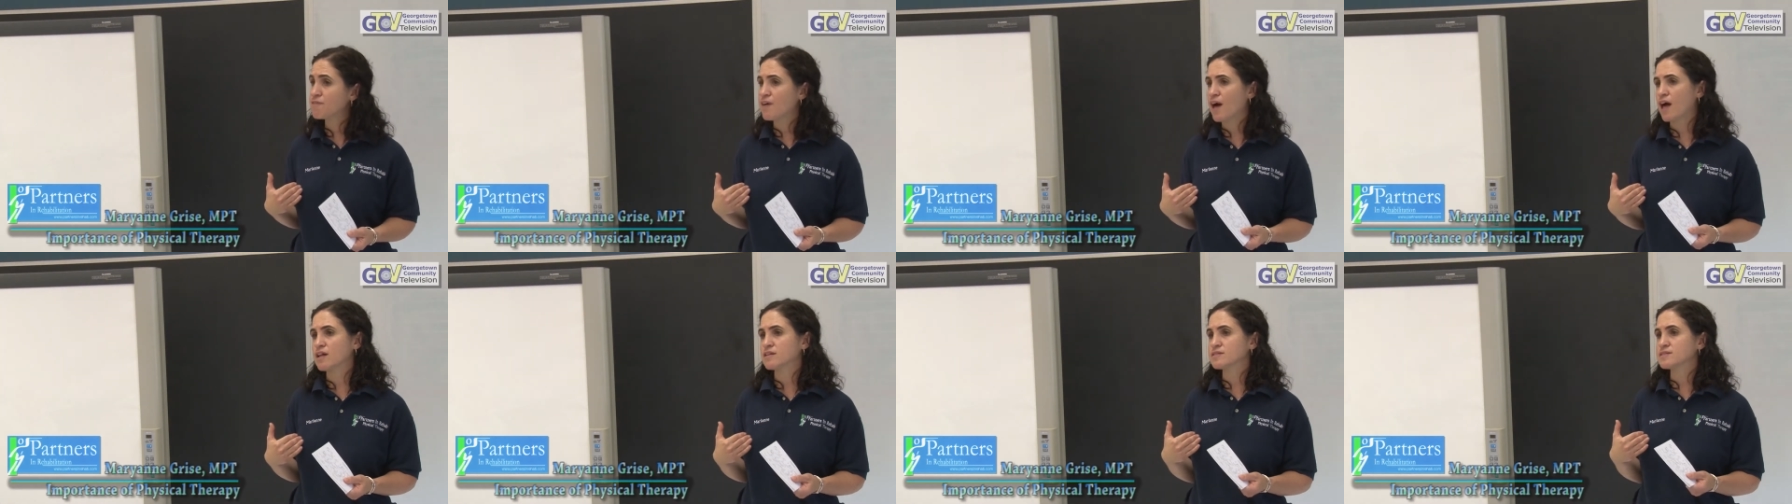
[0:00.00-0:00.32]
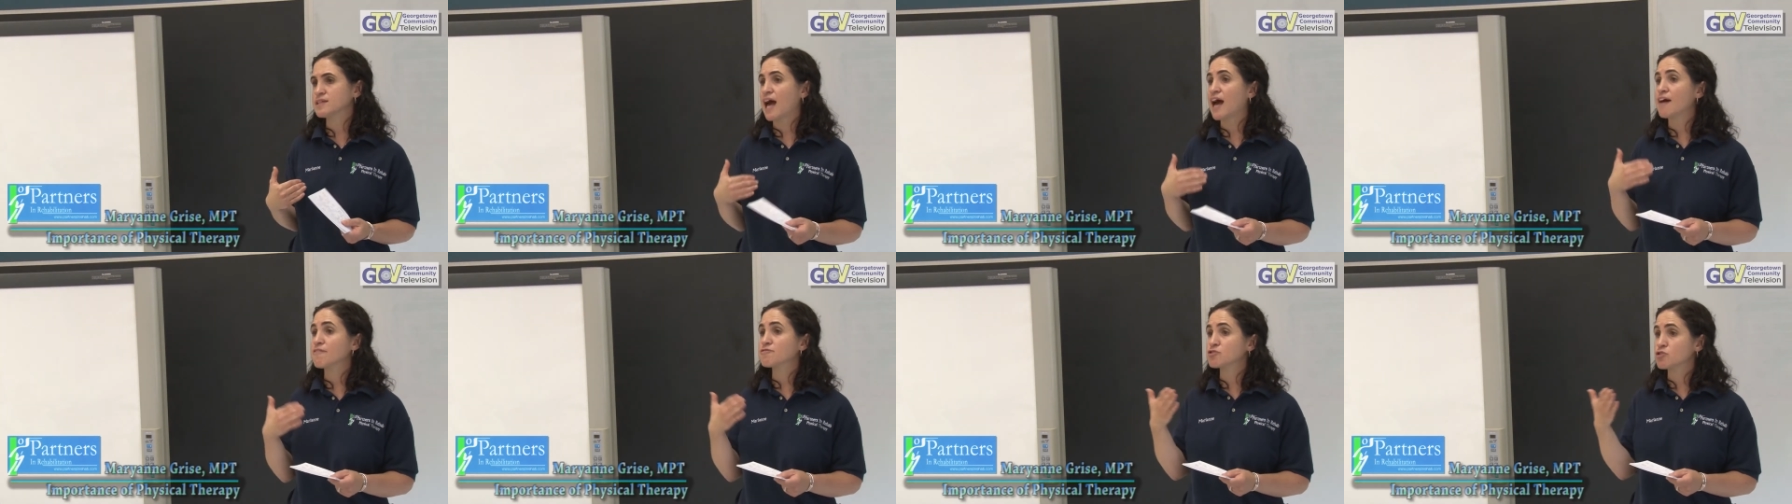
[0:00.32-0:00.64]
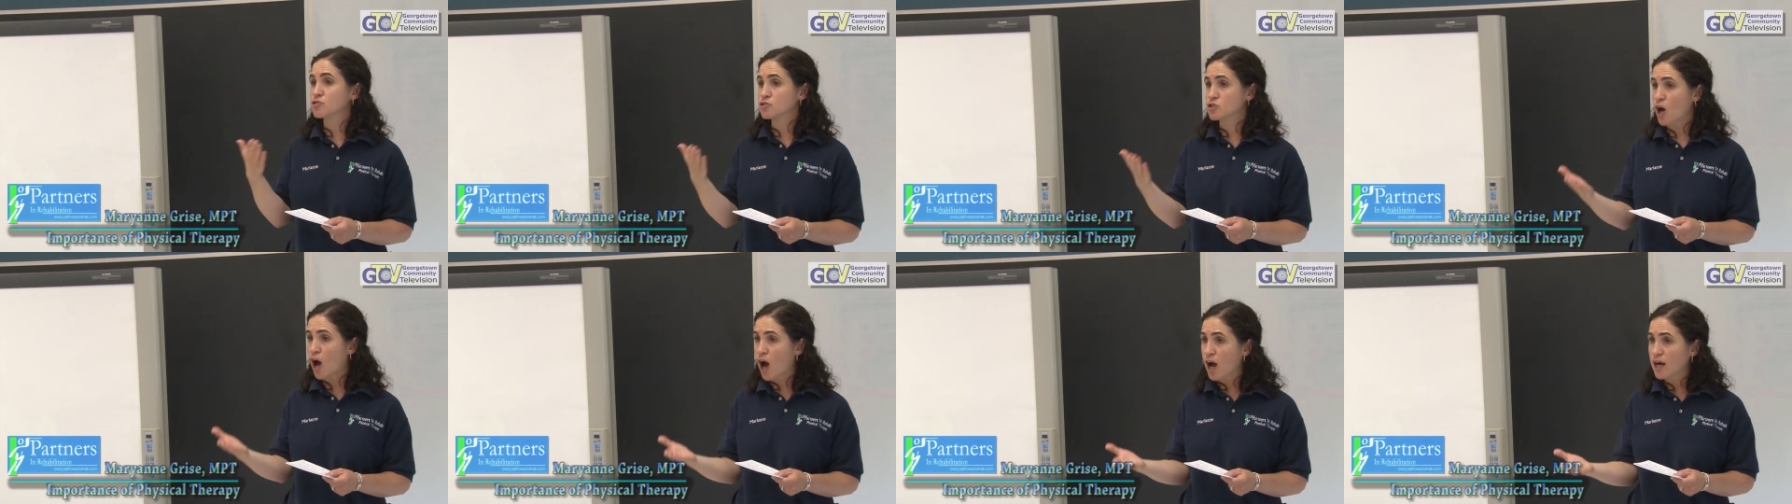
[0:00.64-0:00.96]
felt after
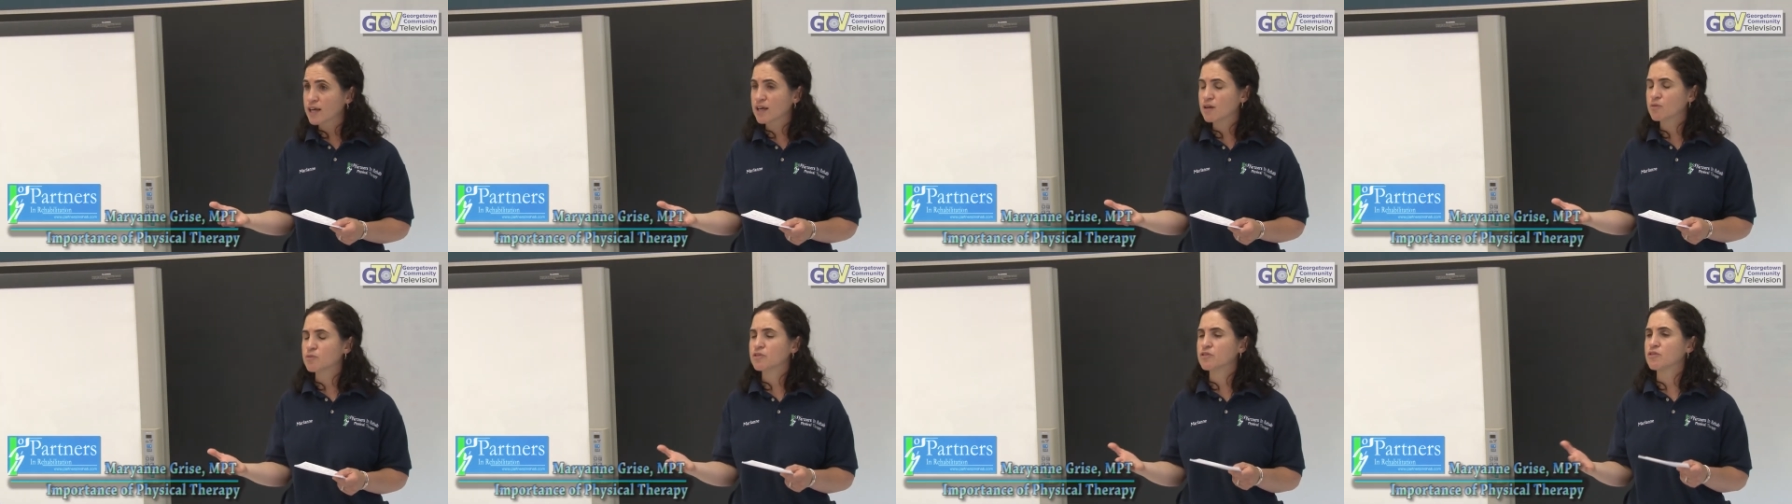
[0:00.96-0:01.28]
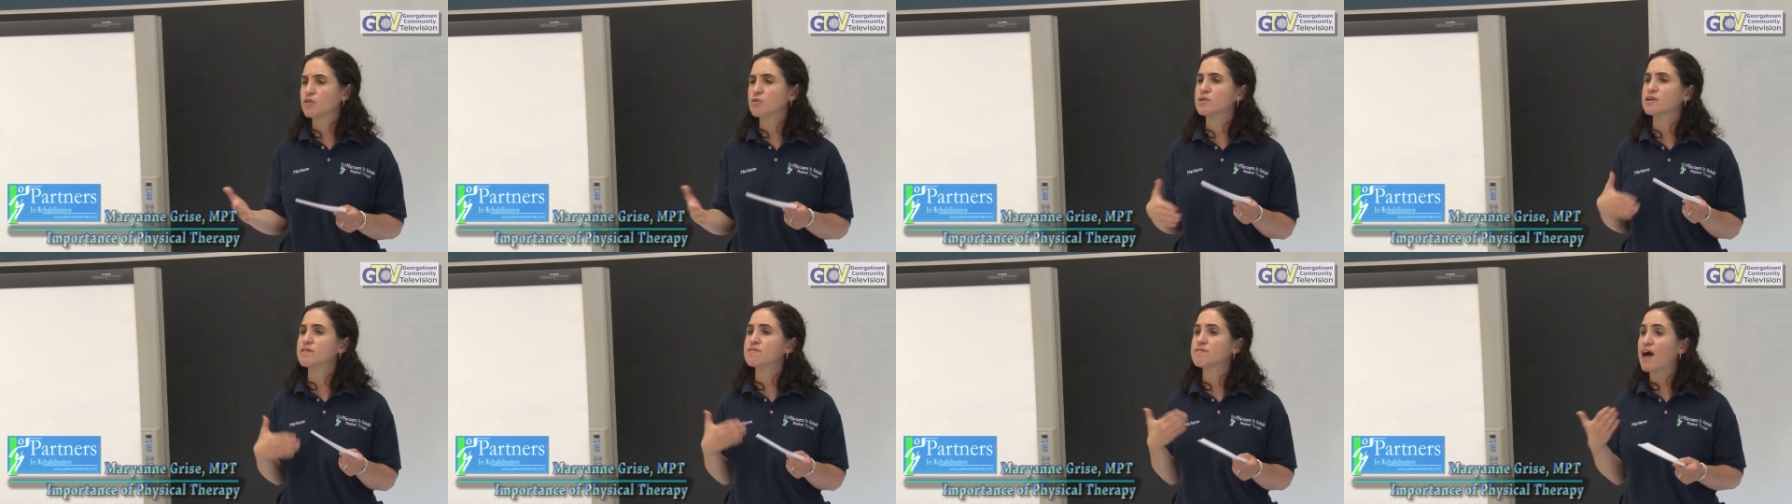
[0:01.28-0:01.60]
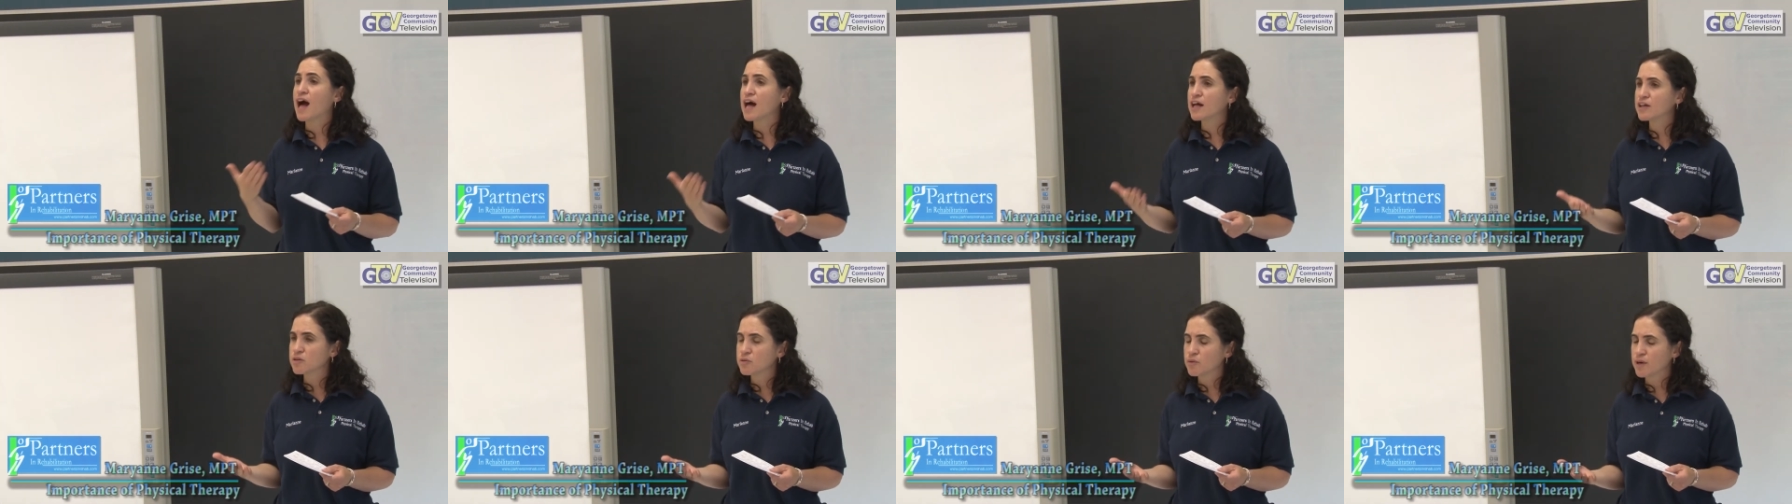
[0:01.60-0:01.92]
talking with you and
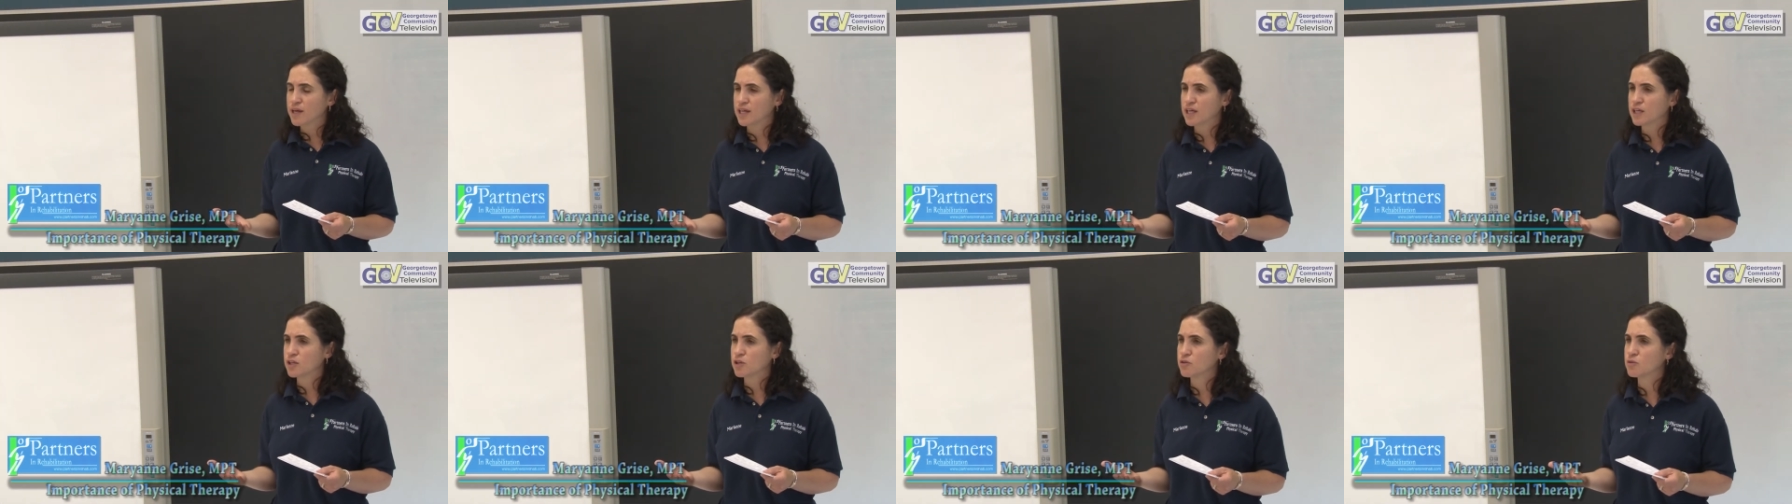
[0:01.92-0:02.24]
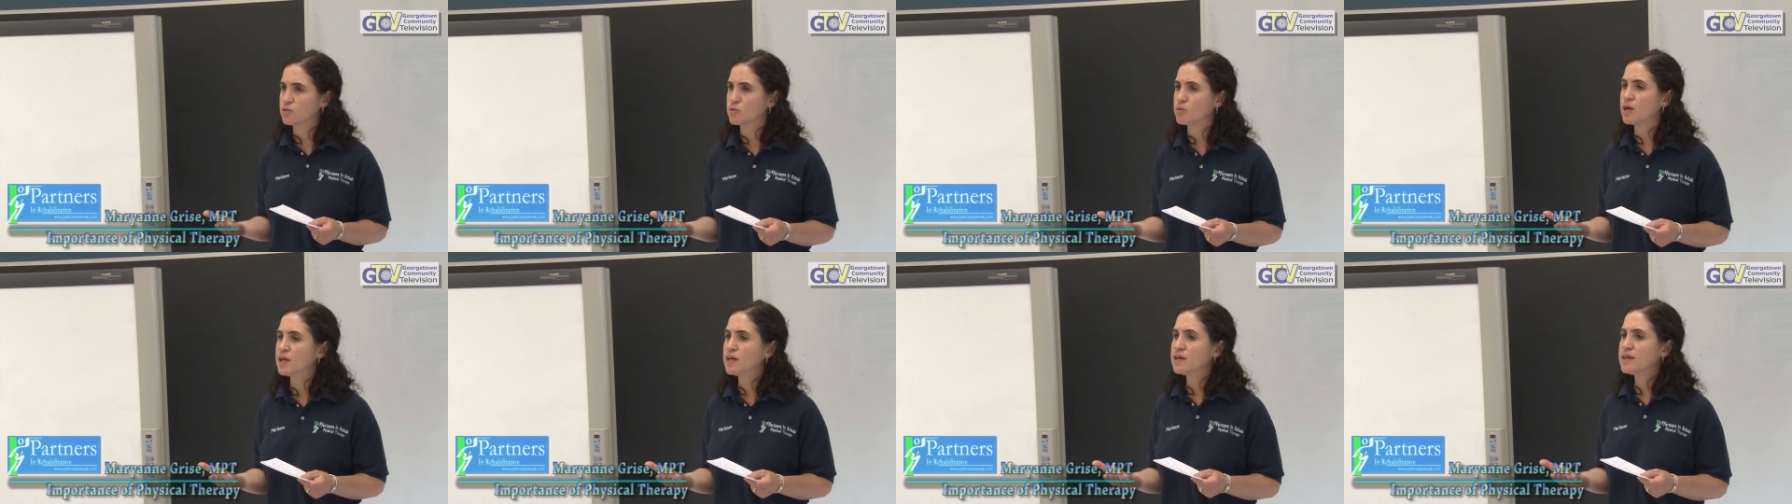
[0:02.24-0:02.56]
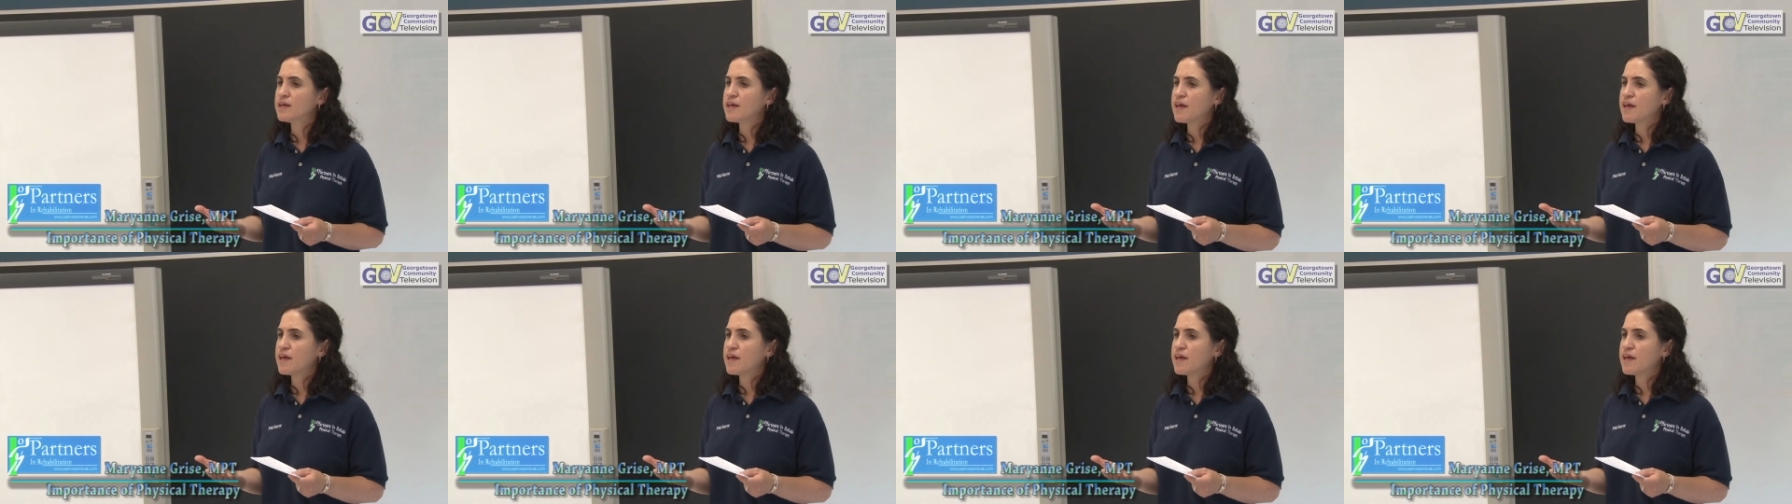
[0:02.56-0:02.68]
evaluating you,